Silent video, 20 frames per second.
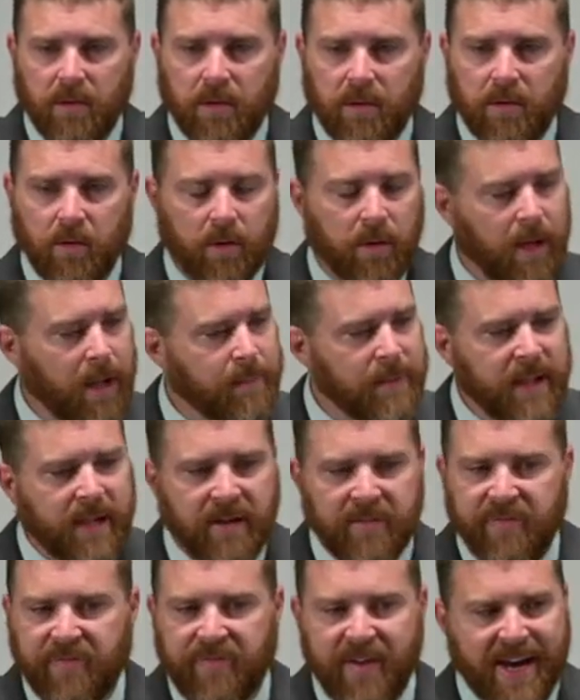Lord, let me
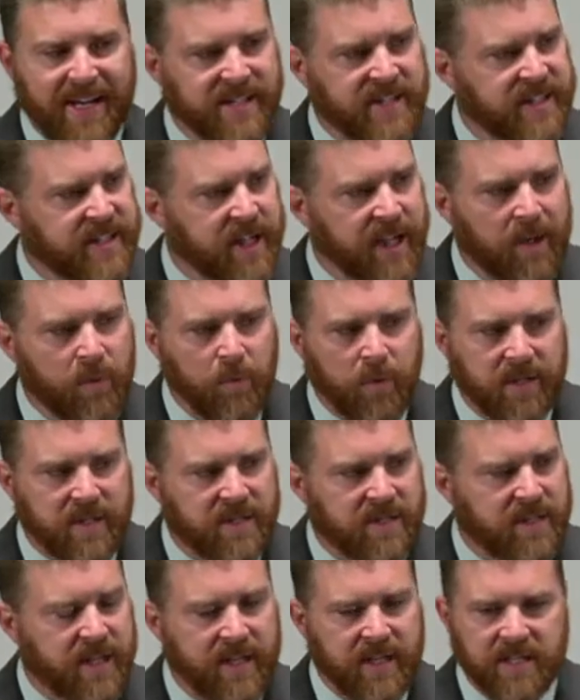confess sin when
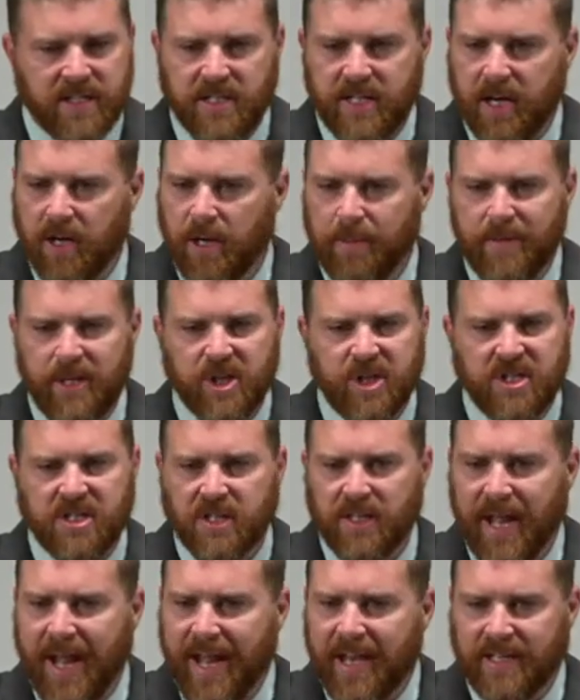sin is there. Let me just
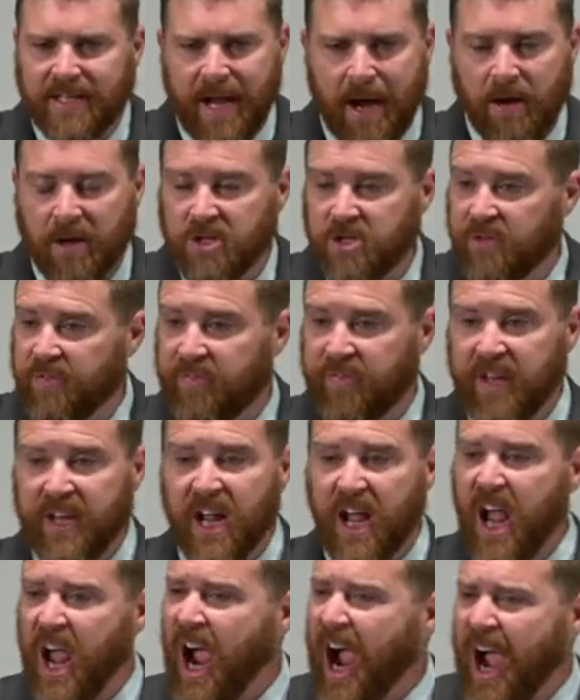lay it down at your feet.
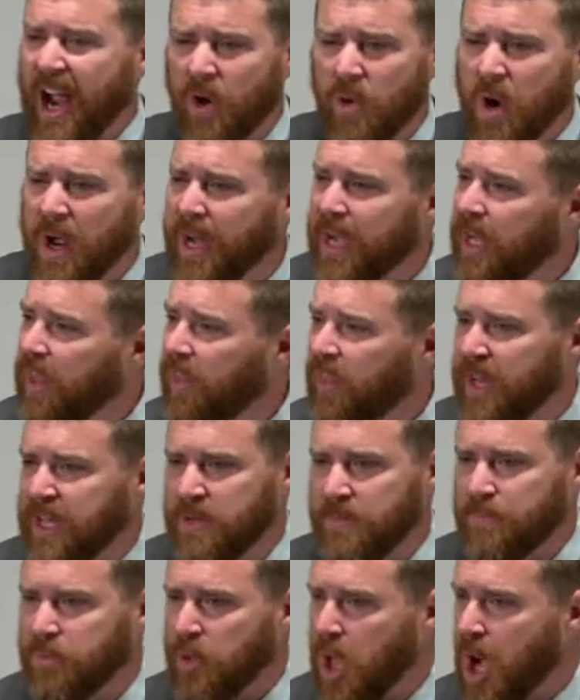I don't want anything
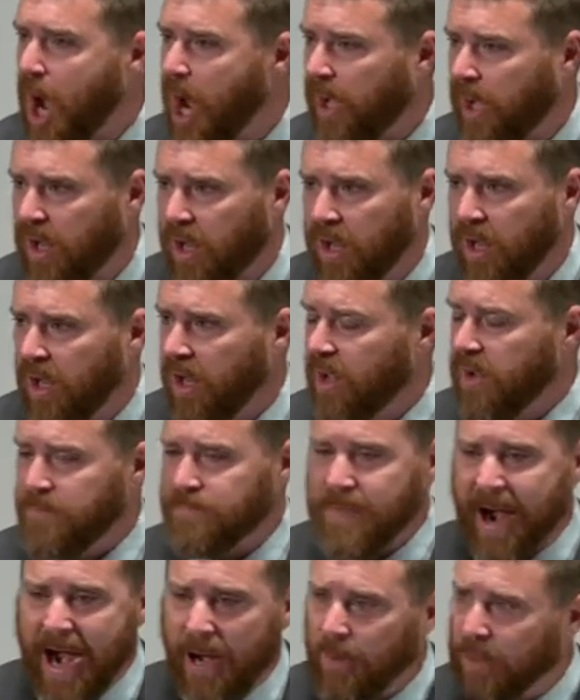to block
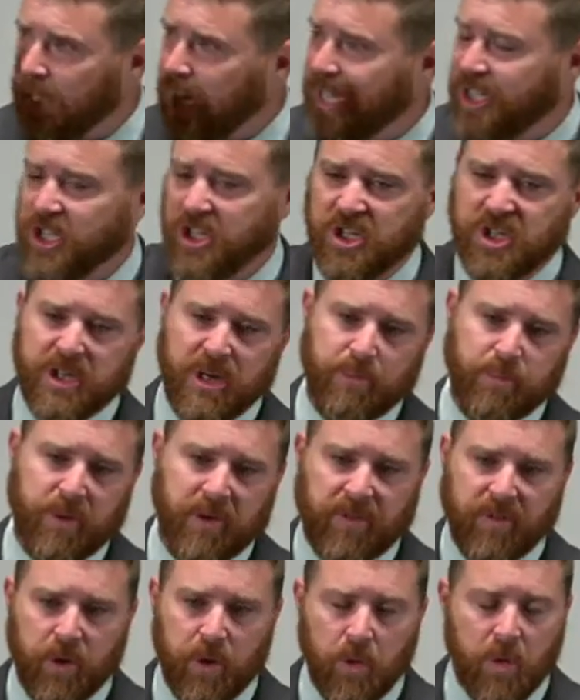my relationship
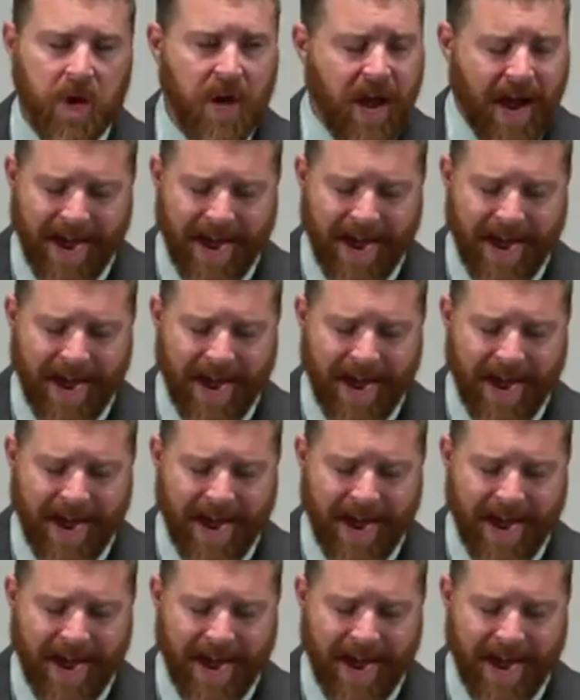with you.